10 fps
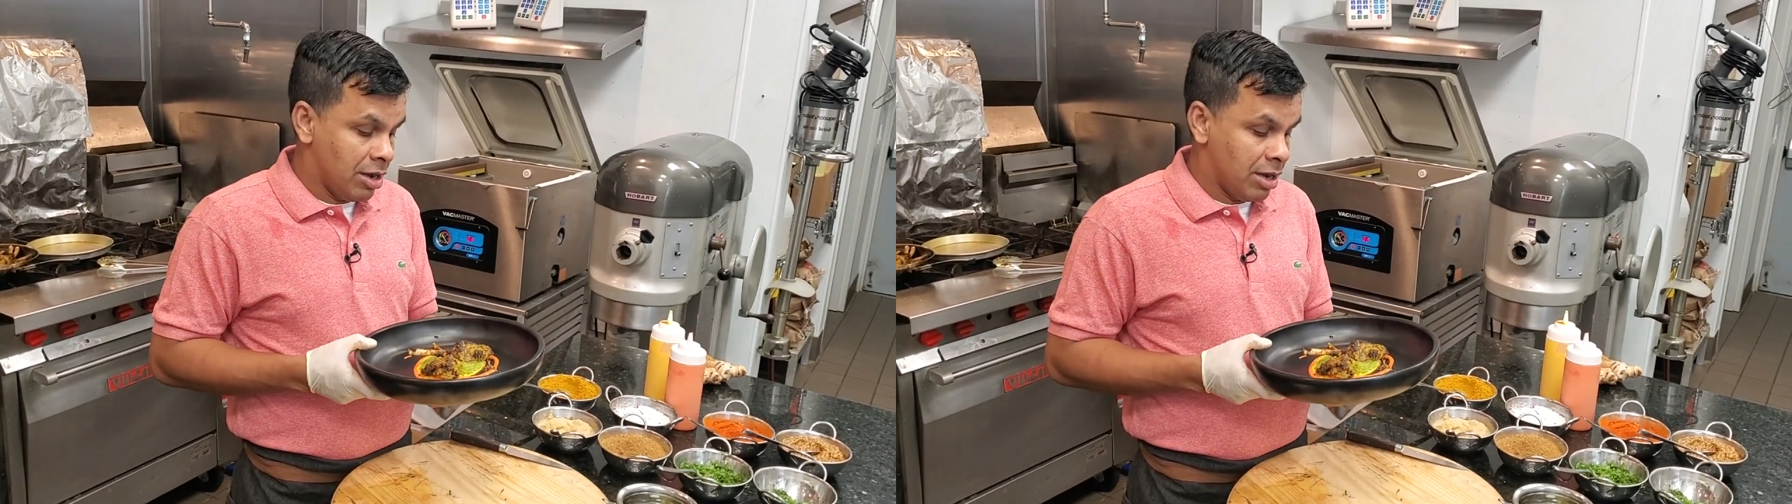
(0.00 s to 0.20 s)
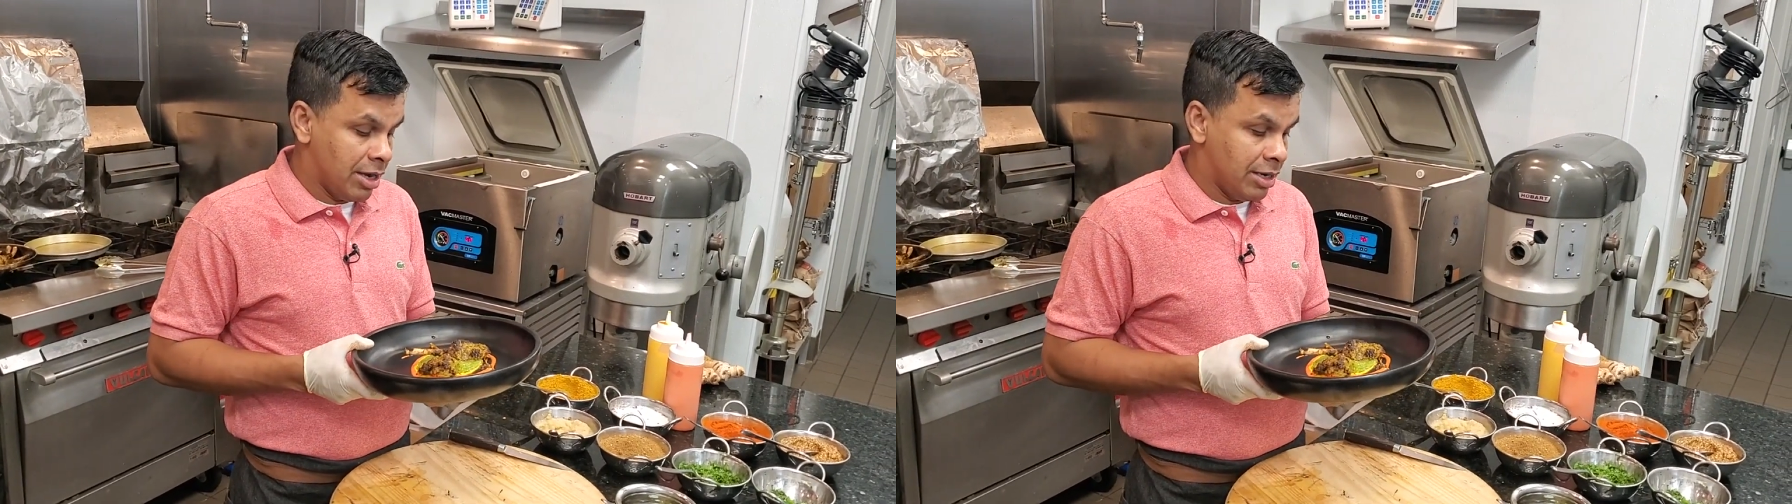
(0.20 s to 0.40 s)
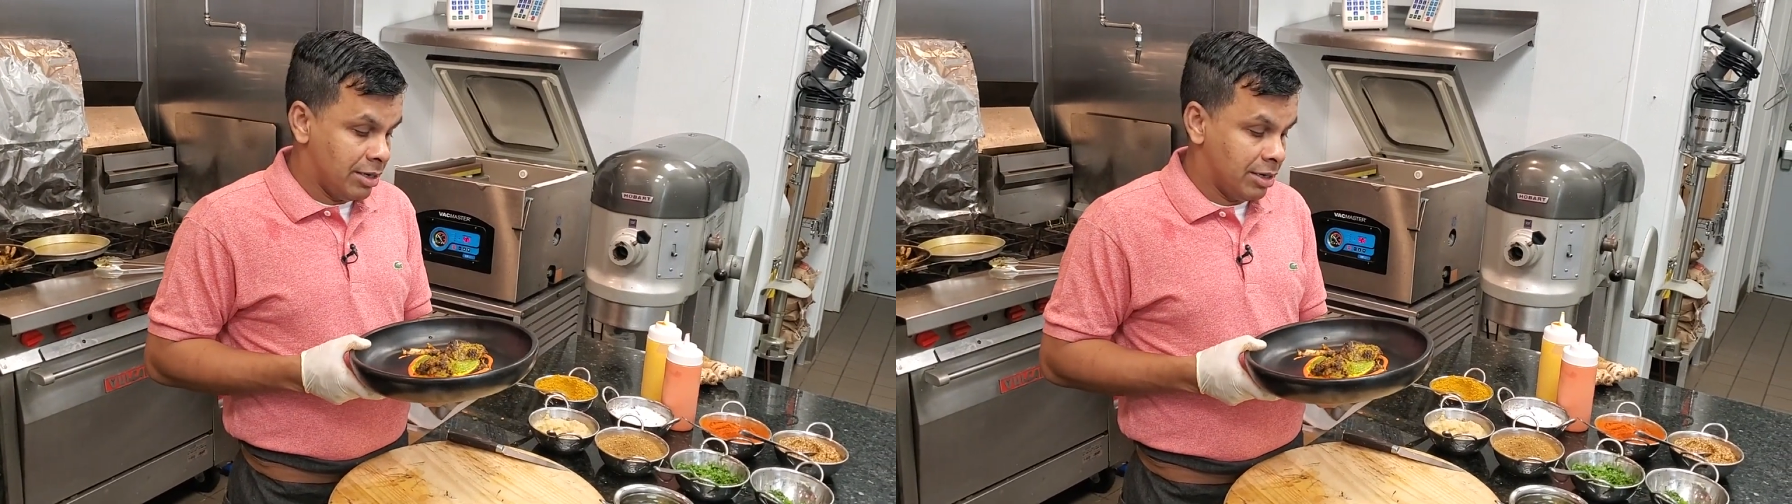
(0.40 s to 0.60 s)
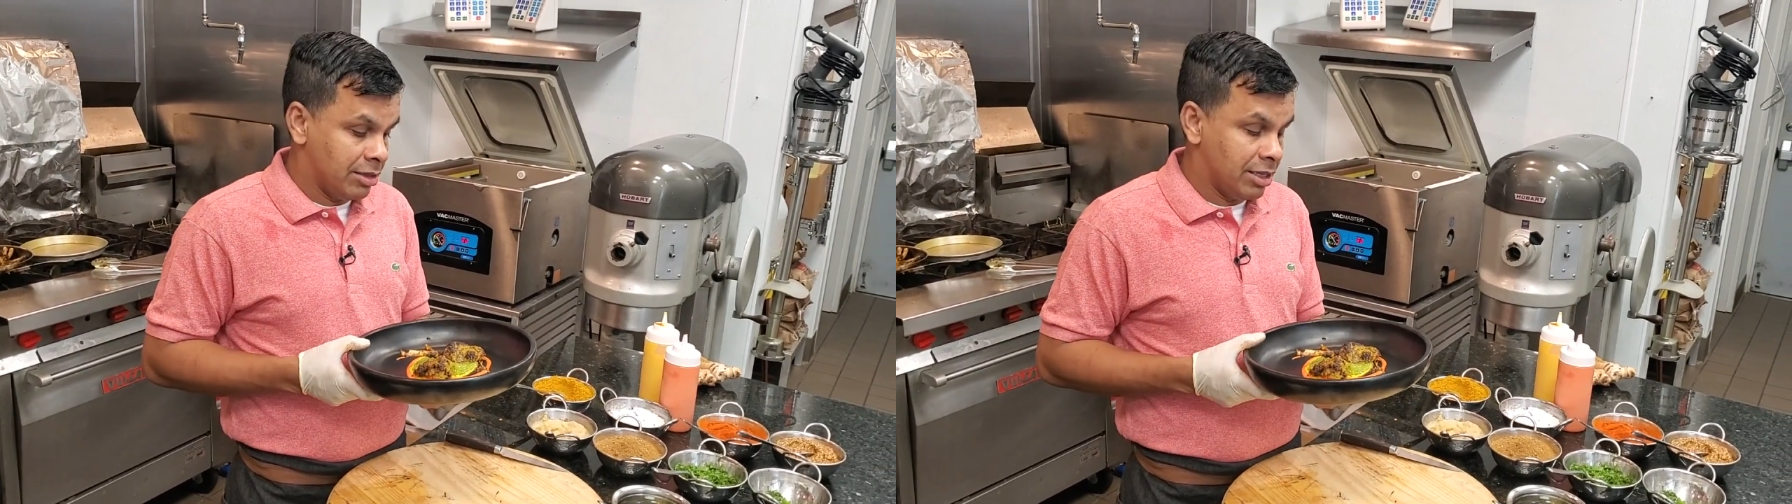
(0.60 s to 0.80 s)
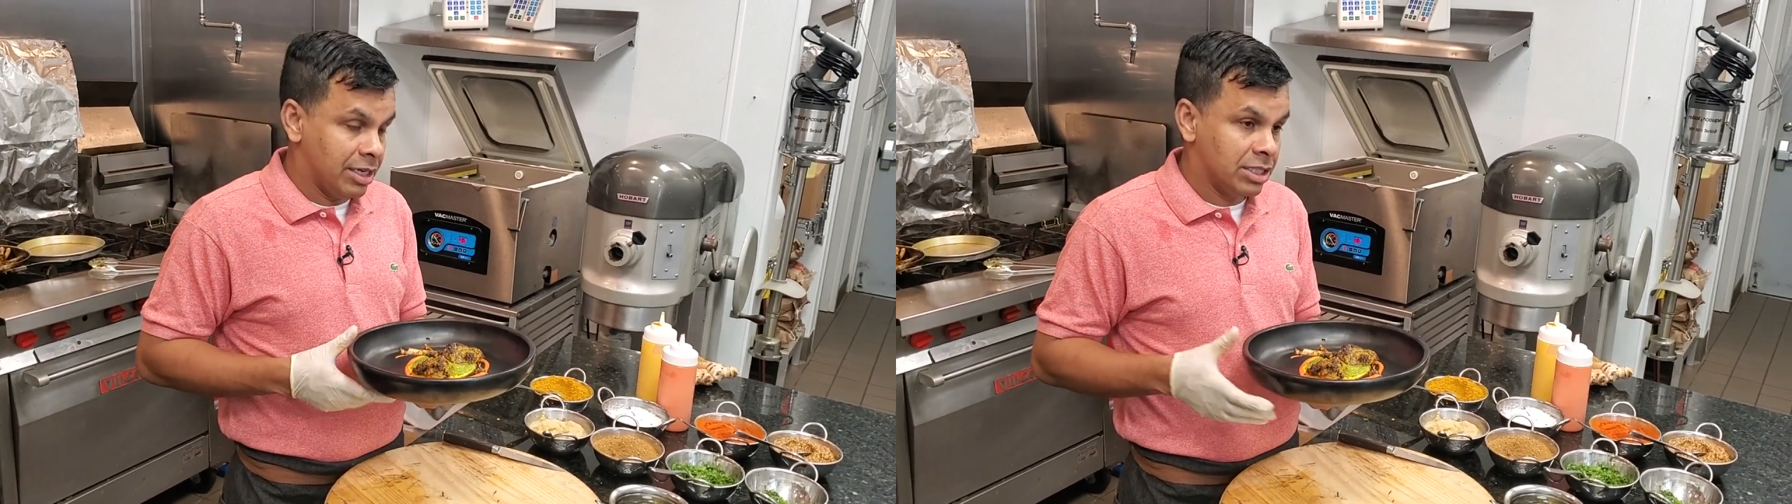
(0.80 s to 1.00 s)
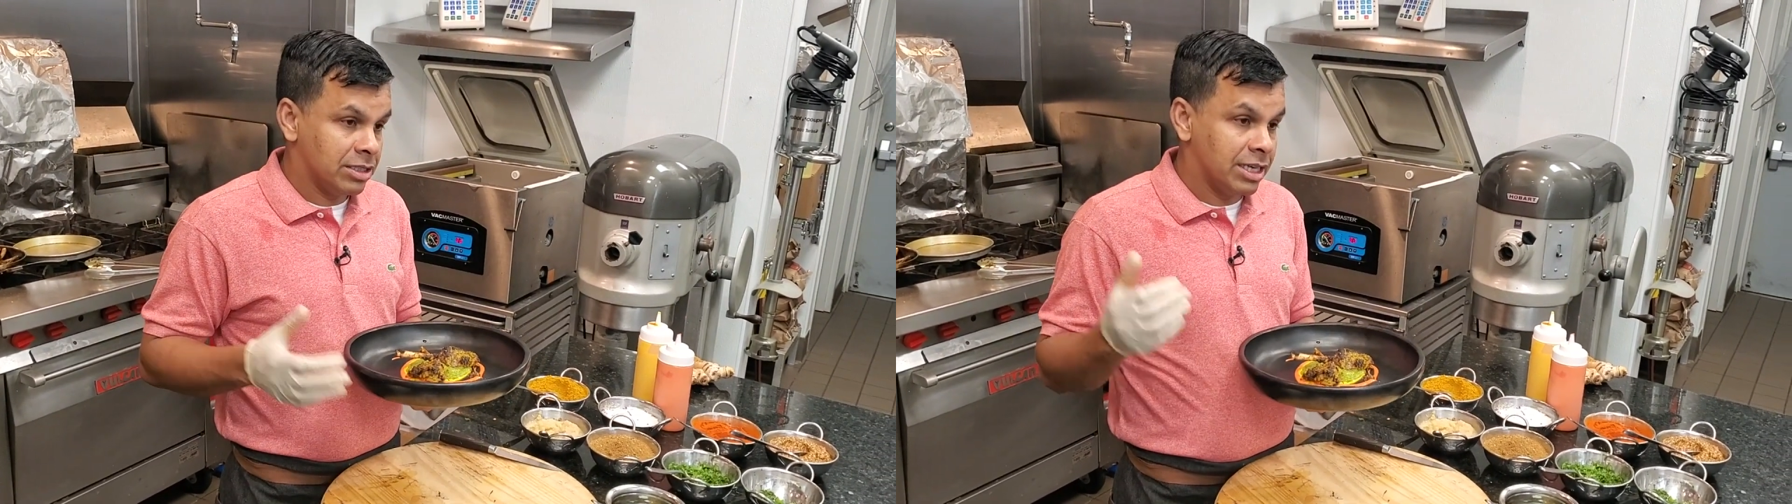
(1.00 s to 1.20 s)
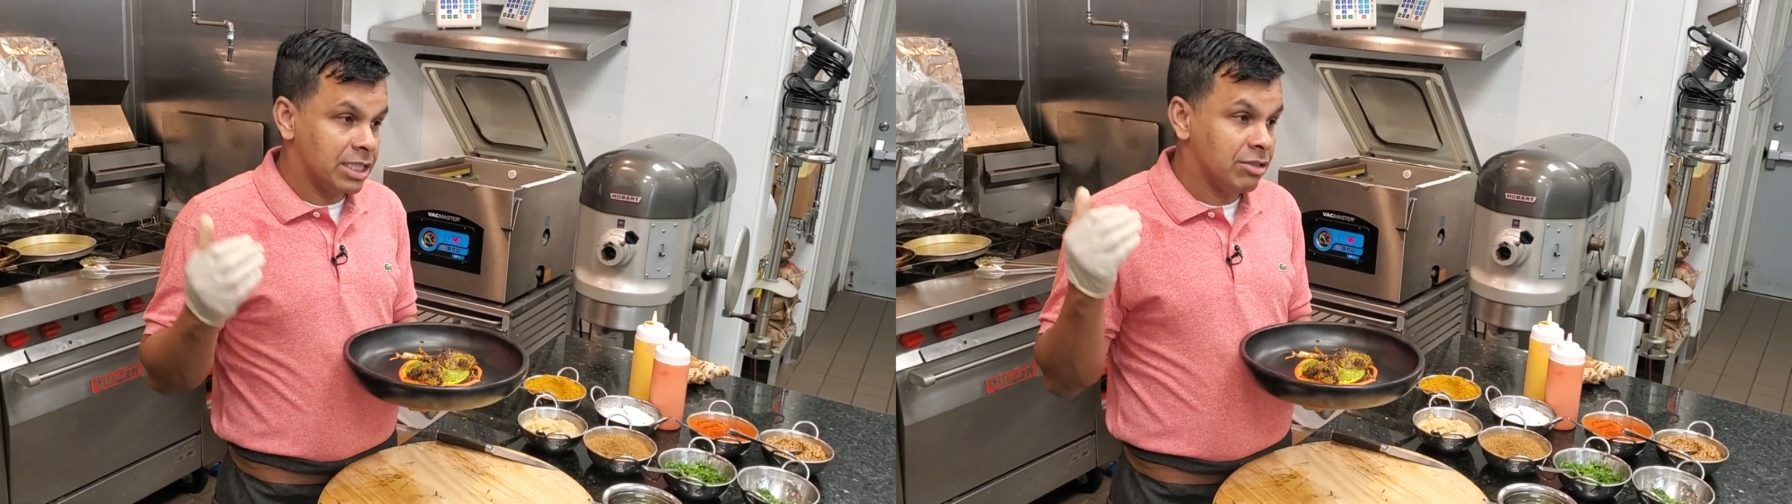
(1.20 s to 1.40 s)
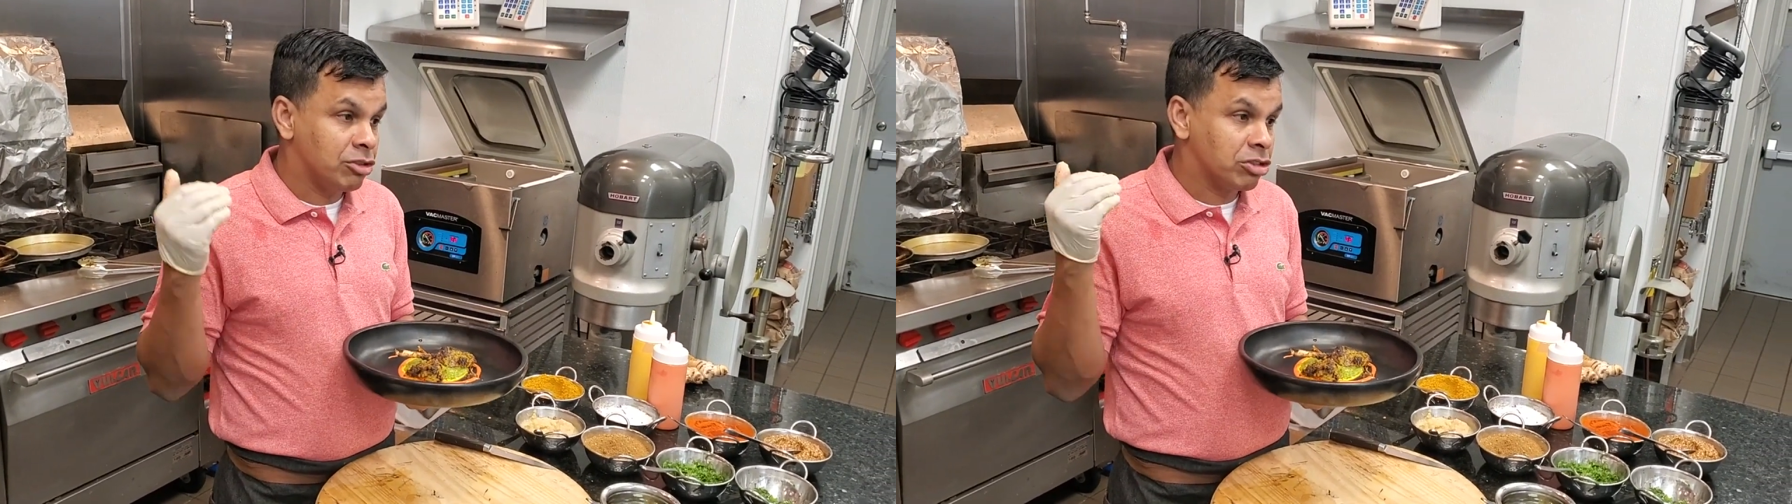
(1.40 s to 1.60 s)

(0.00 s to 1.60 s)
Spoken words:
and that gives